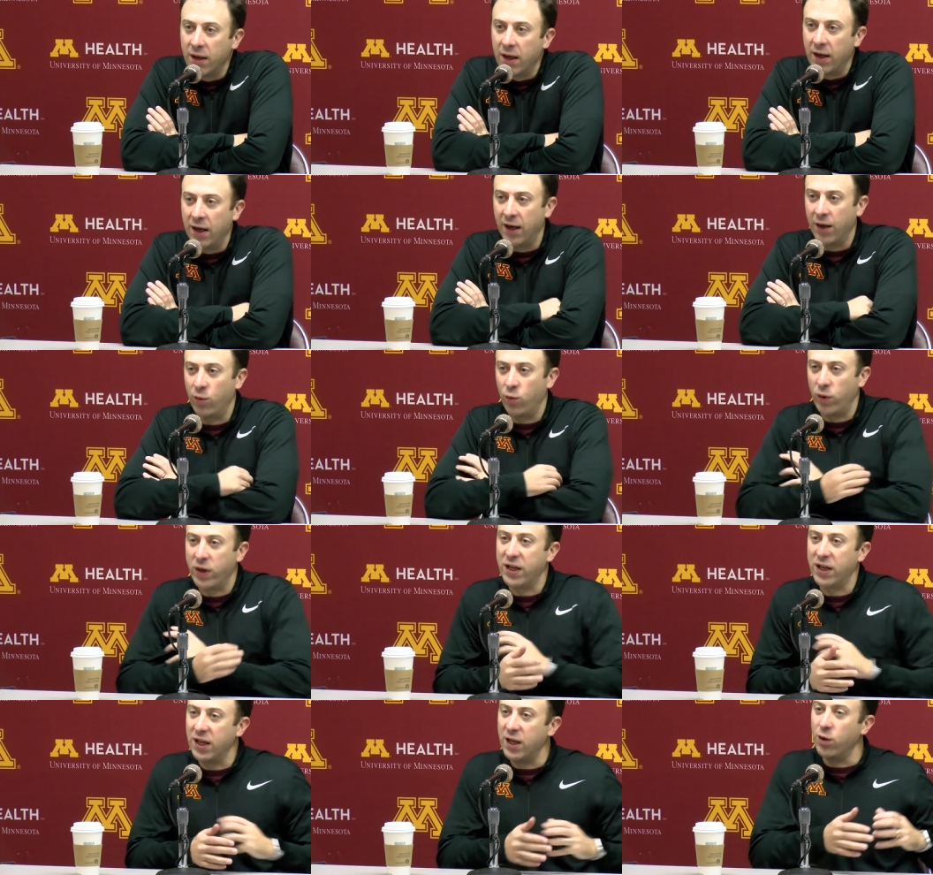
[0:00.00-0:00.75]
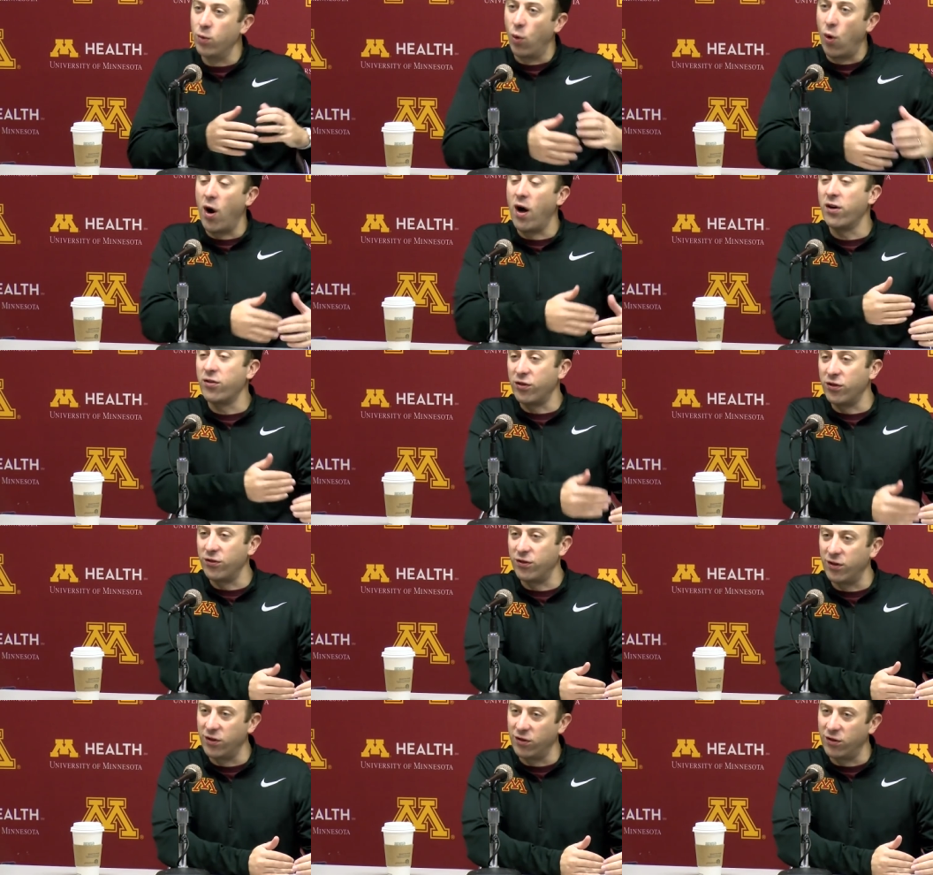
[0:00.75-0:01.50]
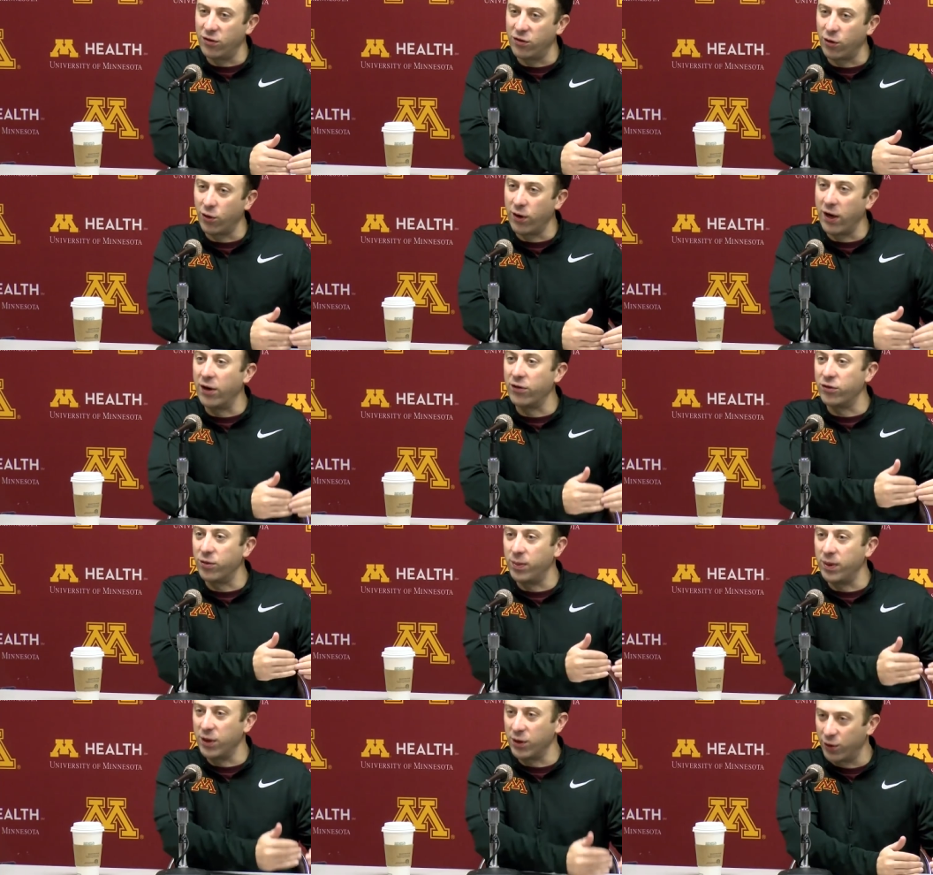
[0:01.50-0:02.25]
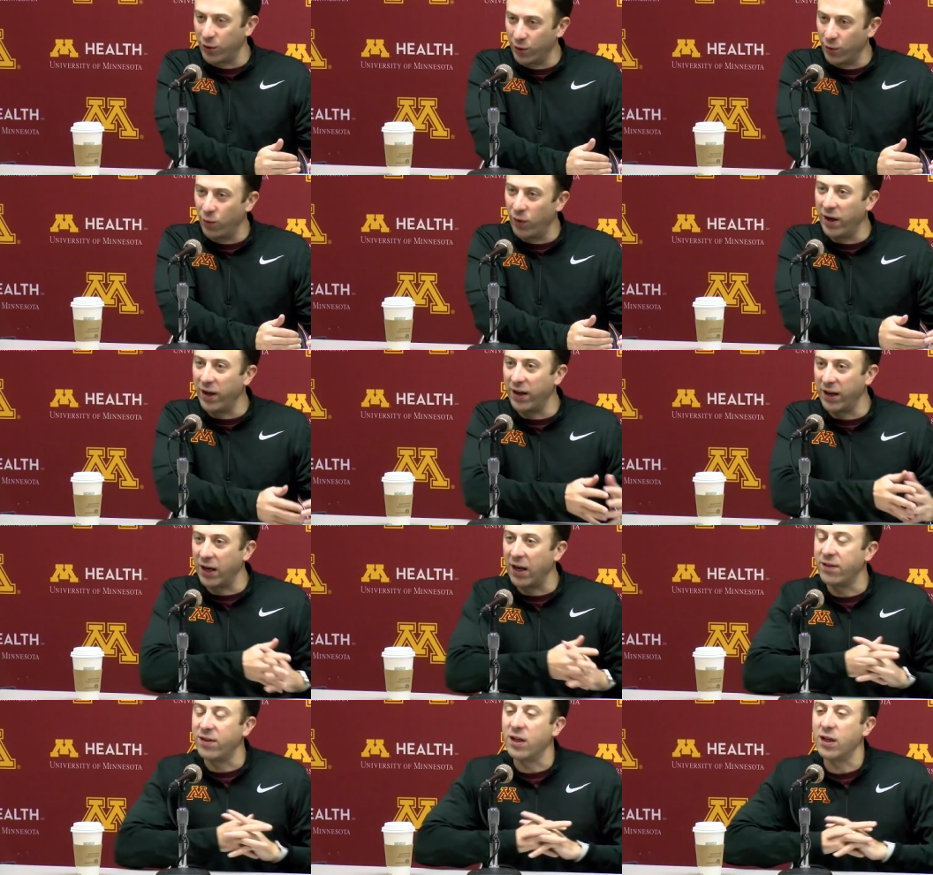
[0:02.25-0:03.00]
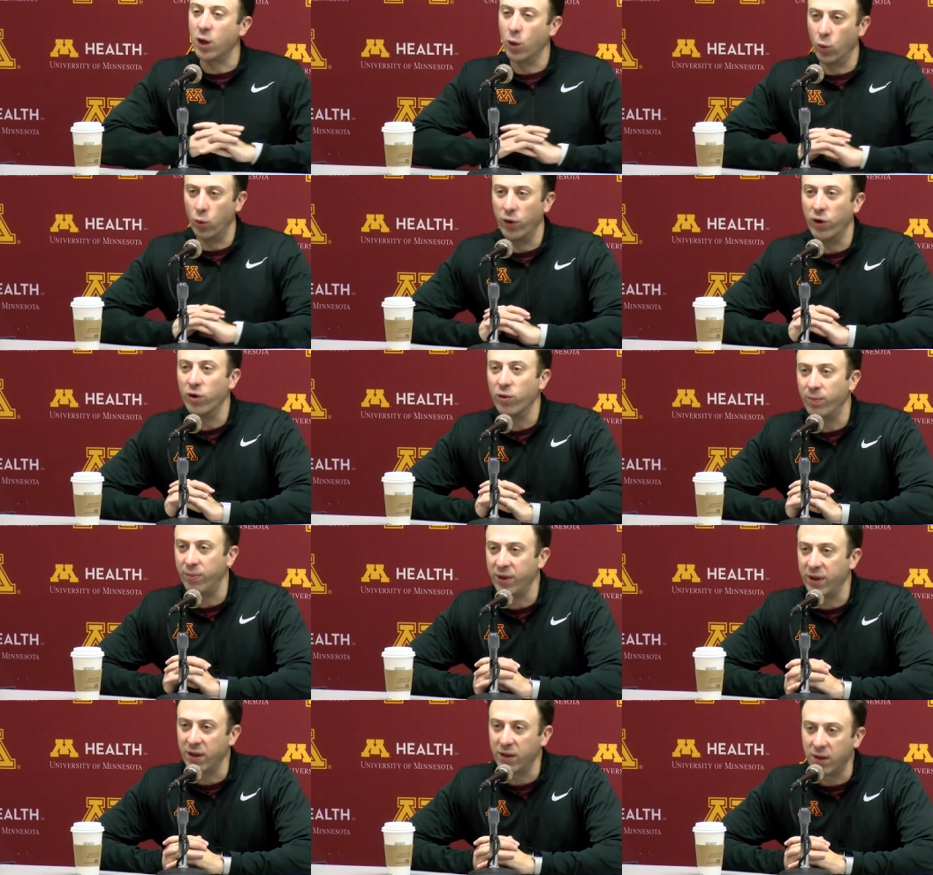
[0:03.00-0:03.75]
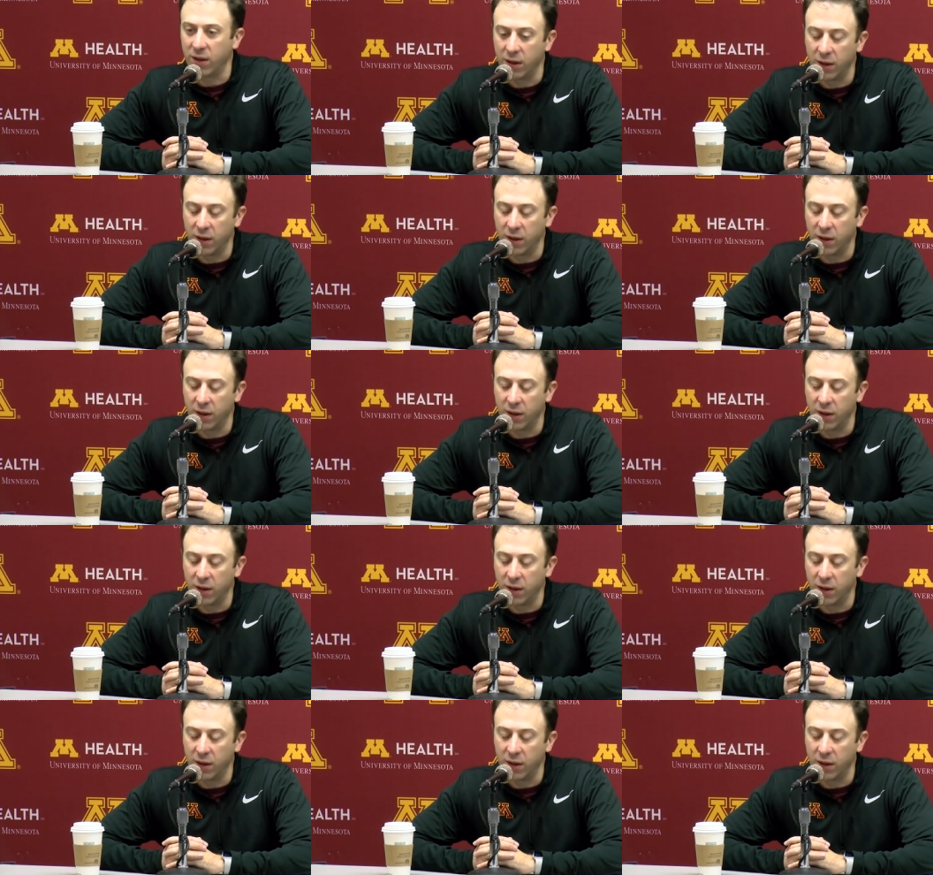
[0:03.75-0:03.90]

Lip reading: and we need Washington to turn out to be a good win, and I think it will be.